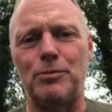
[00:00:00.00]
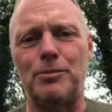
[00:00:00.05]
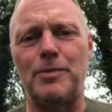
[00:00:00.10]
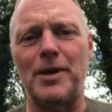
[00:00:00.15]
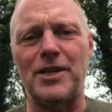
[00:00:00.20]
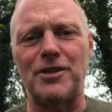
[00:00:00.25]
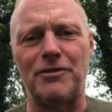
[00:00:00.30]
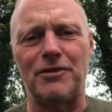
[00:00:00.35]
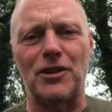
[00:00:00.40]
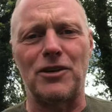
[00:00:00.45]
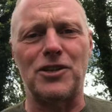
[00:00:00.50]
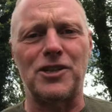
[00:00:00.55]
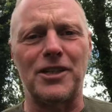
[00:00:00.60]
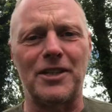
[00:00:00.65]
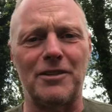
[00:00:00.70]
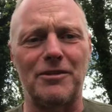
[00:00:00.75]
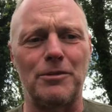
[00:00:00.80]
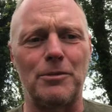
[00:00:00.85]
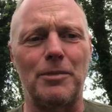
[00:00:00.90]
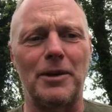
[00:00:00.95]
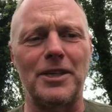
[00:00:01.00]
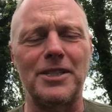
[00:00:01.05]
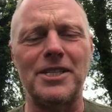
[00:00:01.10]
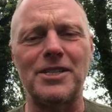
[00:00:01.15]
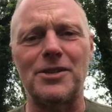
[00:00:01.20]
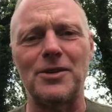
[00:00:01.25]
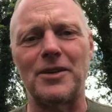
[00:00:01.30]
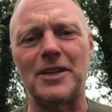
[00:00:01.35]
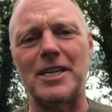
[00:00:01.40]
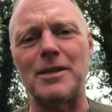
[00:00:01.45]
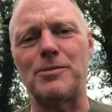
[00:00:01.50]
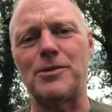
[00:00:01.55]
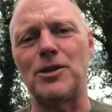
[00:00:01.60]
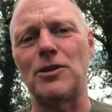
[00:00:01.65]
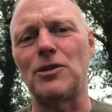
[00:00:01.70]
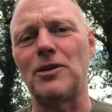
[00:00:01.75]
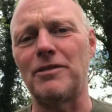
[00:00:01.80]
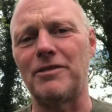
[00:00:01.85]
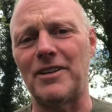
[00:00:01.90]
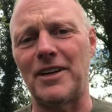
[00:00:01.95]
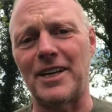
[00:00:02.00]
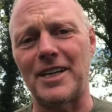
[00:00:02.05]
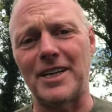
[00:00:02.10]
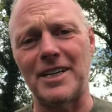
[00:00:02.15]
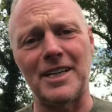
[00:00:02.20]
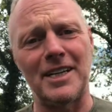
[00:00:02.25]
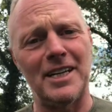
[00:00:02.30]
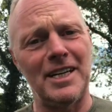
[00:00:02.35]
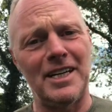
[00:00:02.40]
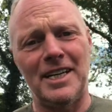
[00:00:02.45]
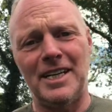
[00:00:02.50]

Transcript: better functioning of the body, so it keeps it all flying